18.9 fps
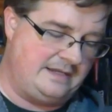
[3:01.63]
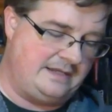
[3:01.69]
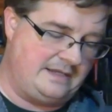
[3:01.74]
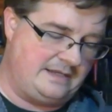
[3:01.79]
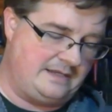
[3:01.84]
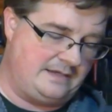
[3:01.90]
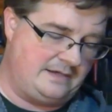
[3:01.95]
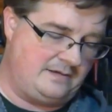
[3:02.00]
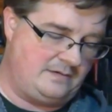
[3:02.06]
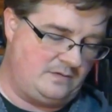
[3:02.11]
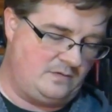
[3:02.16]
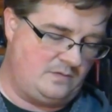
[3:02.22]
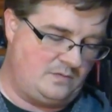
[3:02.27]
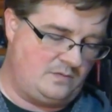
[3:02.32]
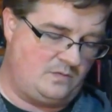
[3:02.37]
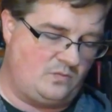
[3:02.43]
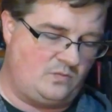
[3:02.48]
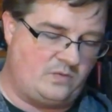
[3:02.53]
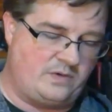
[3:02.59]
at
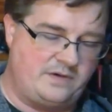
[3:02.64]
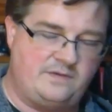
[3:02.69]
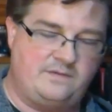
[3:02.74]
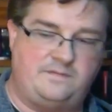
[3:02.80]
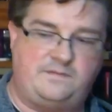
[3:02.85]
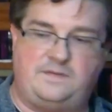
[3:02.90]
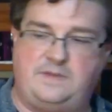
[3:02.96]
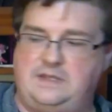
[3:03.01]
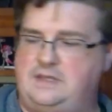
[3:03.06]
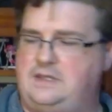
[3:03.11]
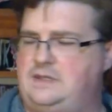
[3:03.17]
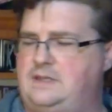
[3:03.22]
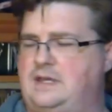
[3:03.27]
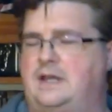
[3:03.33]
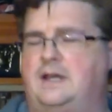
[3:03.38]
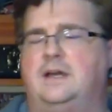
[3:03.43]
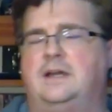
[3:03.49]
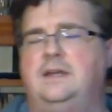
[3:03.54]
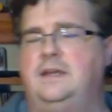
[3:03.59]
one of
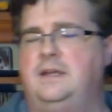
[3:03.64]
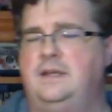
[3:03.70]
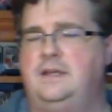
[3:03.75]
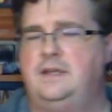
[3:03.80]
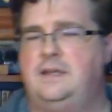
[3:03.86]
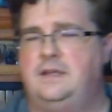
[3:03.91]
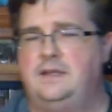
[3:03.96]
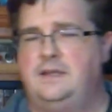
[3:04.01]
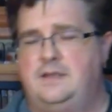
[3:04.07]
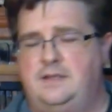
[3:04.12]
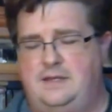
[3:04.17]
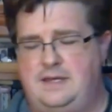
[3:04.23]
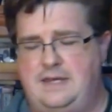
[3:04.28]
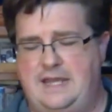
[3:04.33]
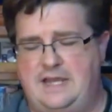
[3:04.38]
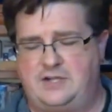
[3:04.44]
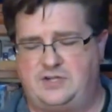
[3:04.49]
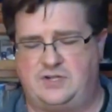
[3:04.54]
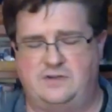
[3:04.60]
the
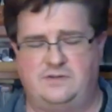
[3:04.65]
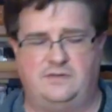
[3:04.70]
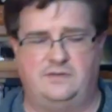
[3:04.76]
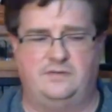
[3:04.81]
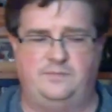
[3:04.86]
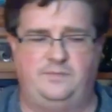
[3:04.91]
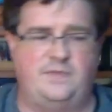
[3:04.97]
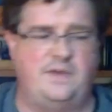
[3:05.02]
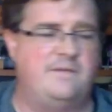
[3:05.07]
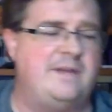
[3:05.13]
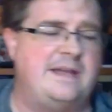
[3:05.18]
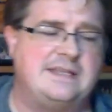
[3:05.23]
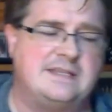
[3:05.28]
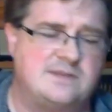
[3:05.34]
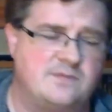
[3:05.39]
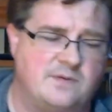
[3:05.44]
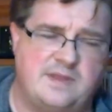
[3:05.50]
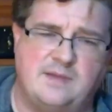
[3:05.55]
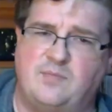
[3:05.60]
national
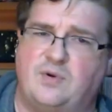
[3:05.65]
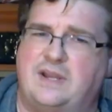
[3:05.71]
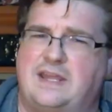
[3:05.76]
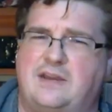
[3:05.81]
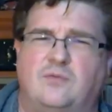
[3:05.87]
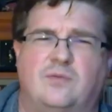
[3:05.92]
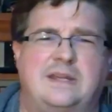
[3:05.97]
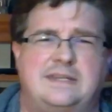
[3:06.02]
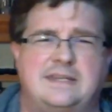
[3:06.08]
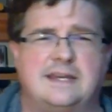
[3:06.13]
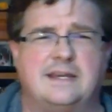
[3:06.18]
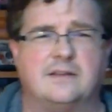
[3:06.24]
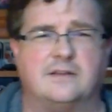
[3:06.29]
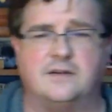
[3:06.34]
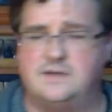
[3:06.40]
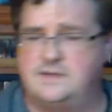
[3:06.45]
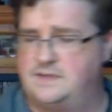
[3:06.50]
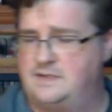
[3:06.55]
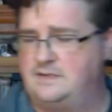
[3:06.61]
events where they bring in
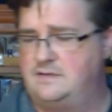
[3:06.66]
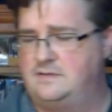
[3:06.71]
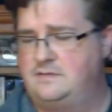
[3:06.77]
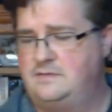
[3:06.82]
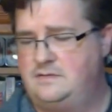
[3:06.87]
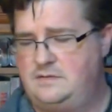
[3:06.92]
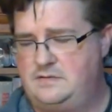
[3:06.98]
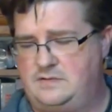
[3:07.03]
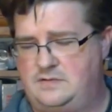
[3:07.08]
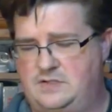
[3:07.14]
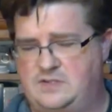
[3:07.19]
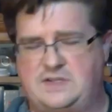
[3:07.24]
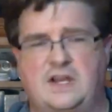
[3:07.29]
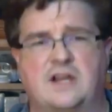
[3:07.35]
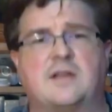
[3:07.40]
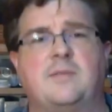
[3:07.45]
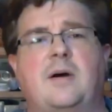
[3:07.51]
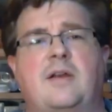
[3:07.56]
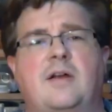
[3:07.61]
retailers and just
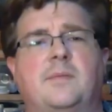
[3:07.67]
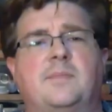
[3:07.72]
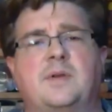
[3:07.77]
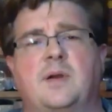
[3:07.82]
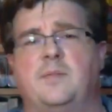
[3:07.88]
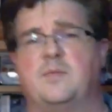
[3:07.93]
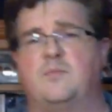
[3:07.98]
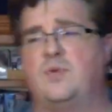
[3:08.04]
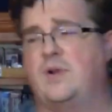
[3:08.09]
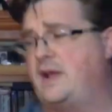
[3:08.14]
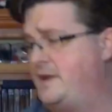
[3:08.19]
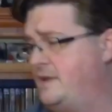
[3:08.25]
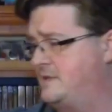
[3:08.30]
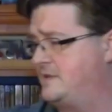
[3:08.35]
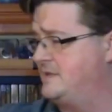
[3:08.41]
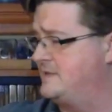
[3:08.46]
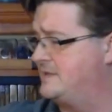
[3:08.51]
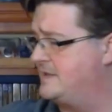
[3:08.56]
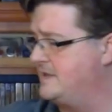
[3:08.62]
talk about upcoming products
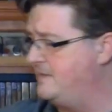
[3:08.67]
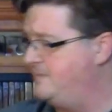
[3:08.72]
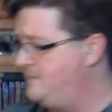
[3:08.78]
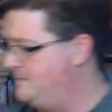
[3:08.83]
and stuff.